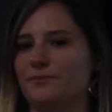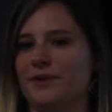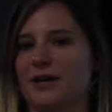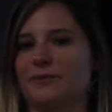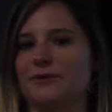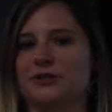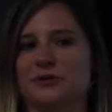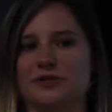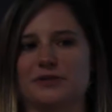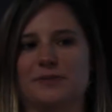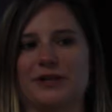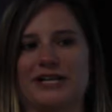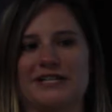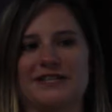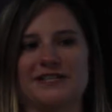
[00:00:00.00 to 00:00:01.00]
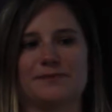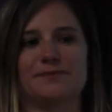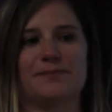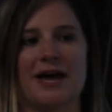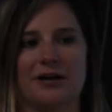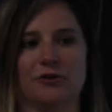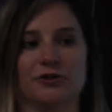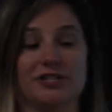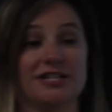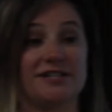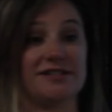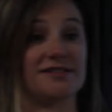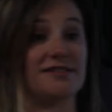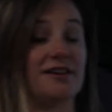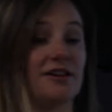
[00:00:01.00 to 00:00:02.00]
be able to explain these
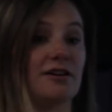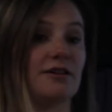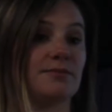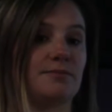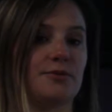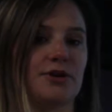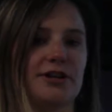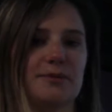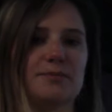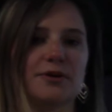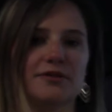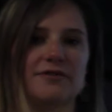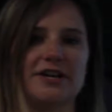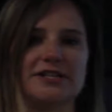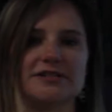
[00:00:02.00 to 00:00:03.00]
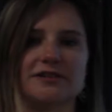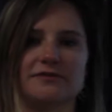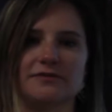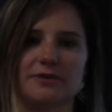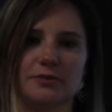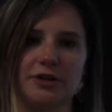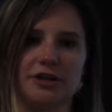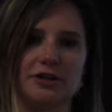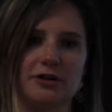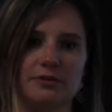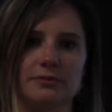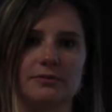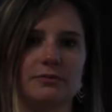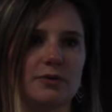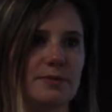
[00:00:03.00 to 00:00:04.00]
penalties that are pretty pervasive that we
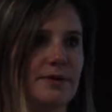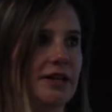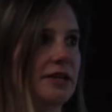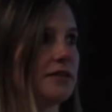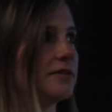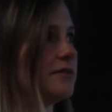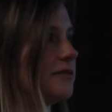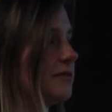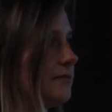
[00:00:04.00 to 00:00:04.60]
know women